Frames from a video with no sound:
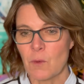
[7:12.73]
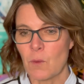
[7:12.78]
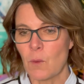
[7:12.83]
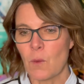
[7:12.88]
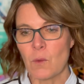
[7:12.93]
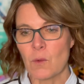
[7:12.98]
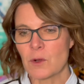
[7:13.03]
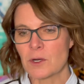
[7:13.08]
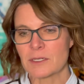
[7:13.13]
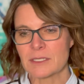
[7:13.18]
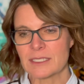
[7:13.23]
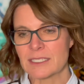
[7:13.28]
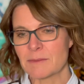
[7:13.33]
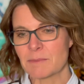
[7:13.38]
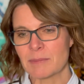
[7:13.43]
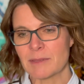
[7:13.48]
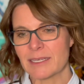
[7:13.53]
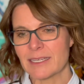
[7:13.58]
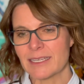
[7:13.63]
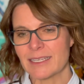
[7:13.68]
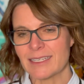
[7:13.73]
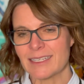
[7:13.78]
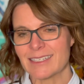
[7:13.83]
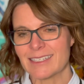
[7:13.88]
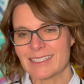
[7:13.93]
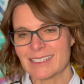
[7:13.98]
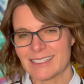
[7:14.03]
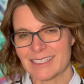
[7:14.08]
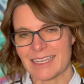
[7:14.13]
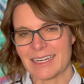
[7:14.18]
or simply
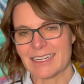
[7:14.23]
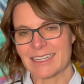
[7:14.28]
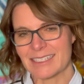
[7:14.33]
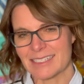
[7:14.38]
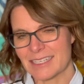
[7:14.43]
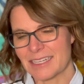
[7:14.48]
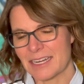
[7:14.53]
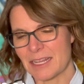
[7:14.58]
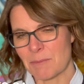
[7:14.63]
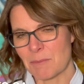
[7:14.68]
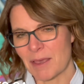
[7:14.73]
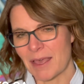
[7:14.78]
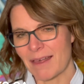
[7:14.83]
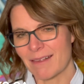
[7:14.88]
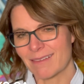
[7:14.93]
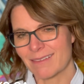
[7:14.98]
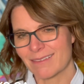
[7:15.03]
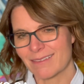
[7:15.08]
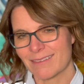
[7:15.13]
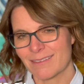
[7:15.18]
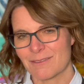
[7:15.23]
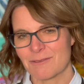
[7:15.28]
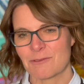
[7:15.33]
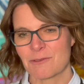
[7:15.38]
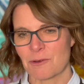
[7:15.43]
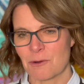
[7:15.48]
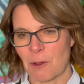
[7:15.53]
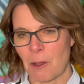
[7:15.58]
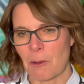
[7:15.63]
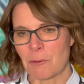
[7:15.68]
send us an email
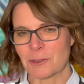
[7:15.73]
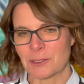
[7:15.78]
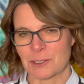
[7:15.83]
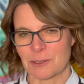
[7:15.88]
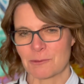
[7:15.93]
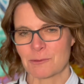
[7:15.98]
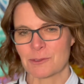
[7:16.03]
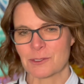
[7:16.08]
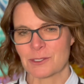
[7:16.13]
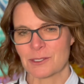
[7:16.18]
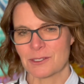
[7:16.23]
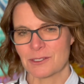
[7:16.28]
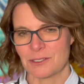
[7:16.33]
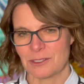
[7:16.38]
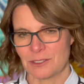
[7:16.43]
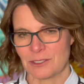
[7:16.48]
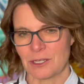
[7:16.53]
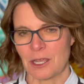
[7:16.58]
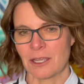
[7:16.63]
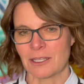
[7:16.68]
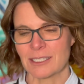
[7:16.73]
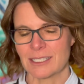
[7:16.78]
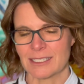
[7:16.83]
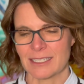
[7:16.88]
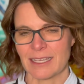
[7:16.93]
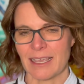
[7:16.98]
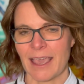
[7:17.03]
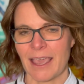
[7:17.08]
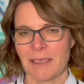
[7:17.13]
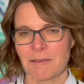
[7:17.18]
through
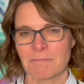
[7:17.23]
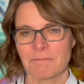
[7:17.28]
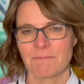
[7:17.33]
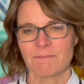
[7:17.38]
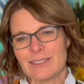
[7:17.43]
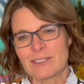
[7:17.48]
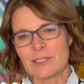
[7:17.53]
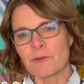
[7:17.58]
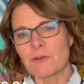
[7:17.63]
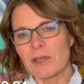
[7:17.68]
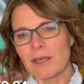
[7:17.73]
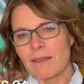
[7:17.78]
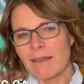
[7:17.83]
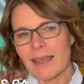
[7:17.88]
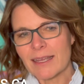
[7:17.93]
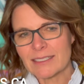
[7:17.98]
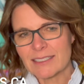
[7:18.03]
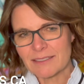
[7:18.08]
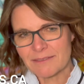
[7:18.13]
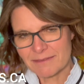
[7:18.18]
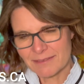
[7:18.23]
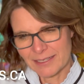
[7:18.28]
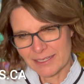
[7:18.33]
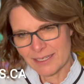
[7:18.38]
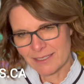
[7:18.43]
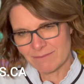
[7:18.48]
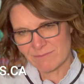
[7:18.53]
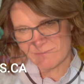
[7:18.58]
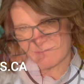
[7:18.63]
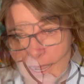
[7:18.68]
okotoks.ca. So
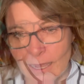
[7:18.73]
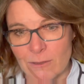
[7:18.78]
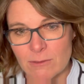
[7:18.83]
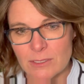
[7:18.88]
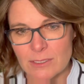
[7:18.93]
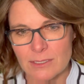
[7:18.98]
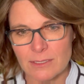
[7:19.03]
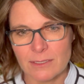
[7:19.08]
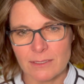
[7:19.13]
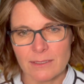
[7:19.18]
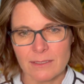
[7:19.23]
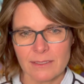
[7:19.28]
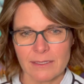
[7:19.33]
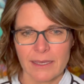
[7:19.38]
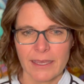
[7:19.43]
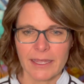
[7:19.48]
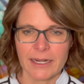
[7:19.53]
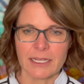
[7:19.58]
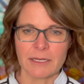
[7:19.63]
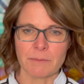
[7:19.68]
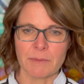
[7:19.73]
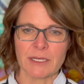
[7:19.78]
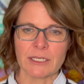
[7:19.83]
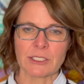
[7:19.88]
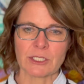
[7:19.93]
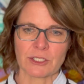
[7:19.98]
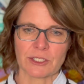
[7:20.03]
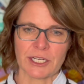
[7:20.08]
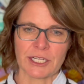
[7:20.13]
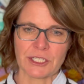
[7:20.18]
collectively, council and
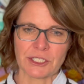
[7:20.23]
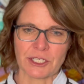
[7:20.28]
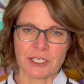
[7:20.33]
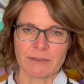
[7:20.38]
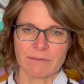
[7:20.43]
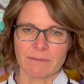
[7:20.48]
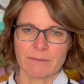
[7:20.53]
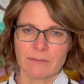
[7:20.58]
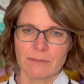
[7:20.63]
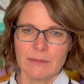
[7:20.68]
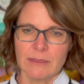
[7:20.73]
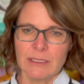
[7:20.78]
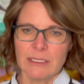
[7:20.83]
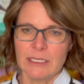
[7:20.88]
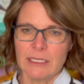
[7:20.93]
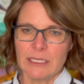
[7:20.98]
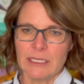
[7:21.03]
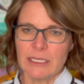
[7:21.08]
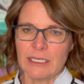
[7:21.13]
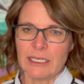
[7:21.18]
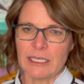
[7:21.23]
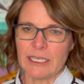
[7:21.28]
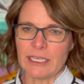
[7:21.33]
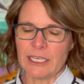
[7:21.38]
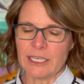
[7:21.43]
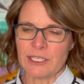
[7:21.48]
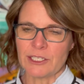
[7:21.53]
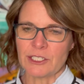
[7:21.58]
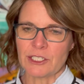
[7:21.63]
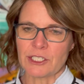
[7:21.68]
administration
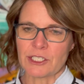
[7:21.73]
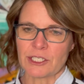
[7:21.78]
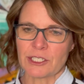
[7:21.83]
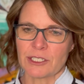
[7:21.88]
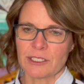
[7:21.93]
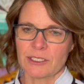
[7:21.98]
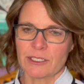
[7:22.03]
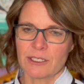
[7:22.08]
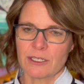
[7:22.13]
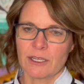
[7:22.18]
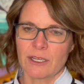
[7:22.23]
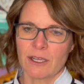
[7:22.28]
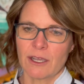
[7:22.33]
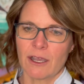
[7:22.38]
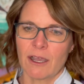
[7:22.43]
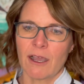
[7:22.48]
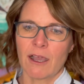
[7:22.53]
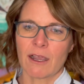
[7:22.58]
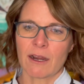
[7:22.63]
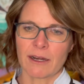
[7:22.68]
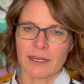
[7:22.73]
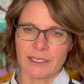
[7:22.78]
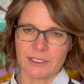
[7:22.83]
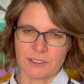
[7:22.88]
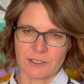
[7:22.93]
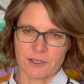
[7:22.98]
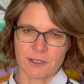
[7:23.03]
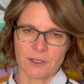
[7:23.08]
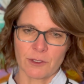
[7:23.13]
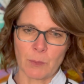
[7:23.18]
each are
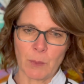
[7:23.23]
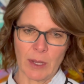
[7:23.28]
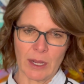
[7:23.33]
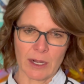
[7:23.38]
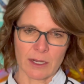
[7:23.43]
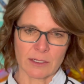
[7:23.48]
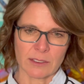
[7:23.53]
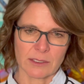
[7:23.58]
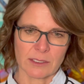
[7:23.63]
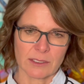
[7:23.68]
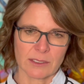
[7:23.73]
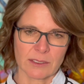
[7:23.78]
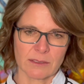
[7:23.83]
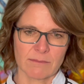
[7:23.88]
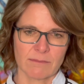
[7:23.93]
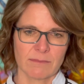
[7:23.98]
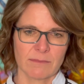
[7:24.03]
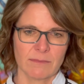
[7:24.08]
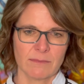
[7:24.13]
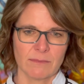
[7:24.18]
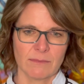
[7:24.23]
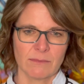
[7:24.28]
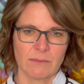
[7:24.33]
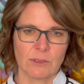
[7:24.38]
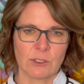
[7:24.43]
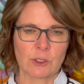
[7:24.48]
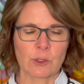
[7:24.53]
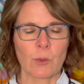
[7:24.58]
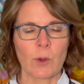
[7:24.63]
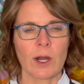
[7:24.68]
integral parts
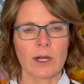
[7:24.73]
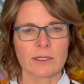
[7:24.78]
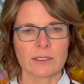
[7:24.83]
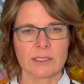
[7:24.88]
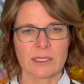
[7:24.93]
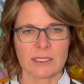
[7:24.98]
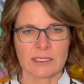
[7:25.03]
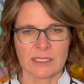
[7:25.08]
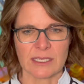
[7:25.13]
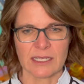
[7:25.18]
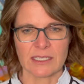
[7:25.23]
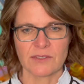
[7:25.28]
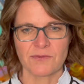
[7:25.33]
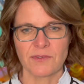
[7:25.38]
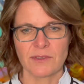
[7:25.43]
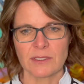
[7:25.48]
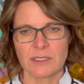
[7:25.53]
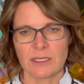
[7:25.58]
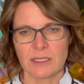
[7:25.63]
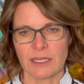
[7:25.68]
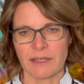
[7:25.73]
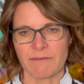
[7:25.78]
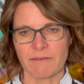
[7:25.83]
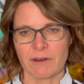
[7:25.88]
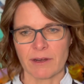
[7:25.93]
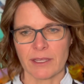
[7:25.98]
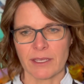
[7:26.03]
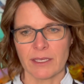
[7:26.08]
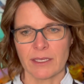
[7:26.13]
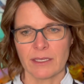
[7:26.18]
to our successful
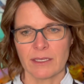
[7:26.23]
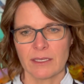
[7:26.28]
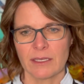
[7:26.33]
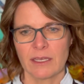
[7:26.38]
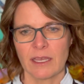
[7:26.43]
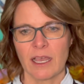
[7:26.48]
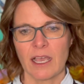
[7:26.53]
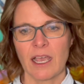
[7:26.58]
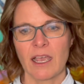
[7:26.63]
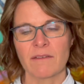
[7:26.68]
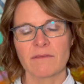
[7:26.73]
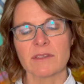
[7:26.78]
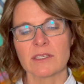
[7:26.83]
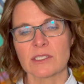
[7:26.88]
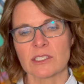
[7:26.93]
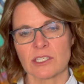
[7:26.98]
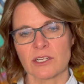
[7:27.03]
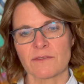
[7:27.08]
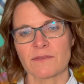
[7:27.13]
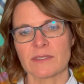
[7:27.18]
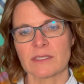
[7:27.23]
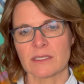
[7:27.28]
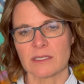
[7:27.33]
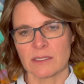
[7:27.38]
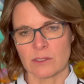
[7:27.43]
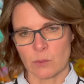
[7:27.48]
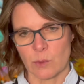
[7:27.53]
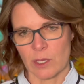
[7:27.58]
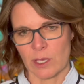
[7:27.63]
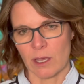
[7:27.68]
delivery of the
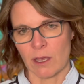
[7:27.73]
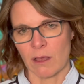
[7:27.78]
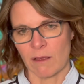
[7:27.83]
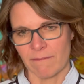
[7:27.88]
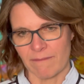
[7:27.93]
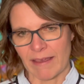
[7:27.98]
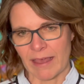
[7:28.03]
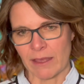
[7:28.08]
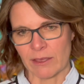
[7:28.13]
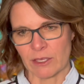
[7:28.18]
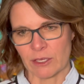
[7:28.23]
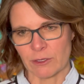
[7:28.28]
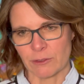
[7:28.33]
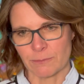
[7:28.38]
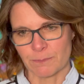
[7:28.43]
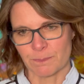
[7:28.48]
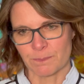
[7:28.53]
services we all value.